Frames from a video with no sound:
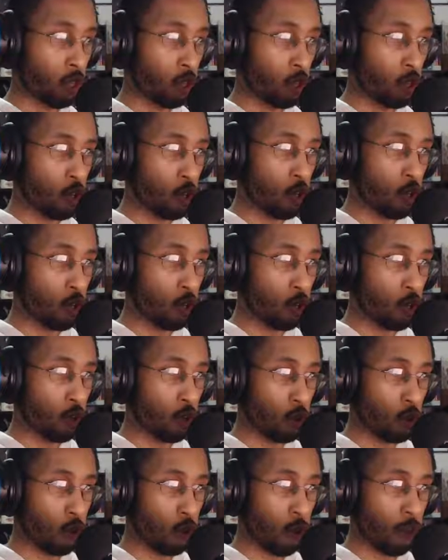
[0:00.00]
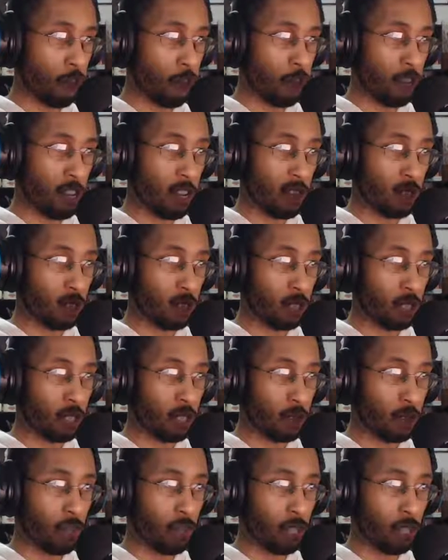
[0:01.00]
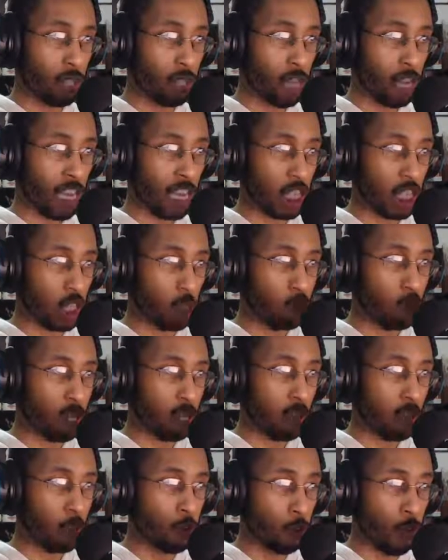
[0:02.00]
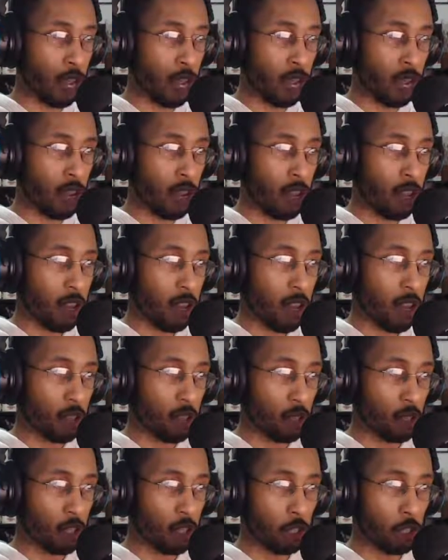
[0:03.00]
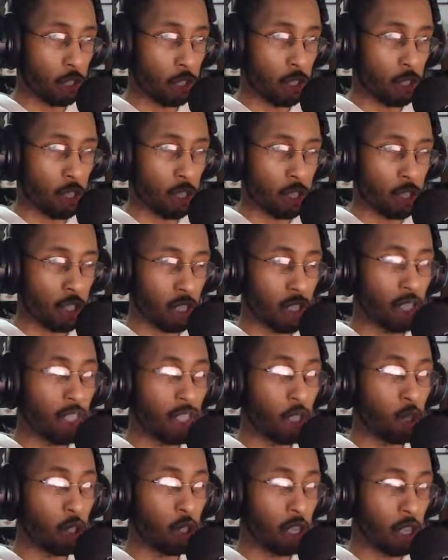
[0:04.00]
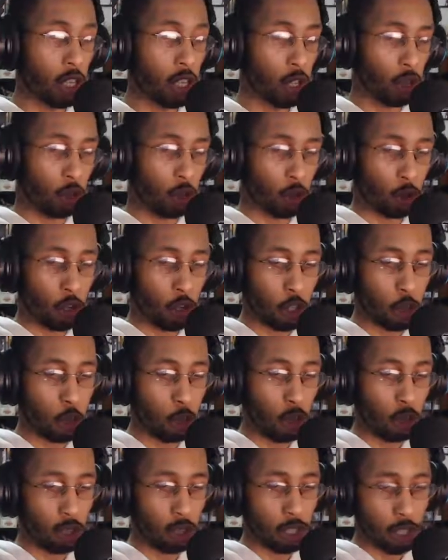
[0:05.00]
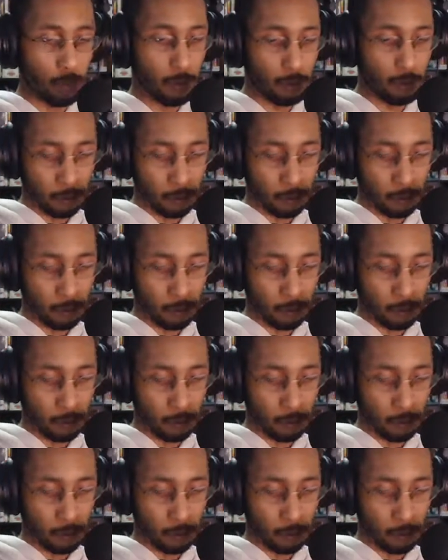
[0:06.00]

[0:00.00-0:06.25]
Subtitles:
you your favorite series at the speed of Japan. Sincerely, the Crunchyroll team.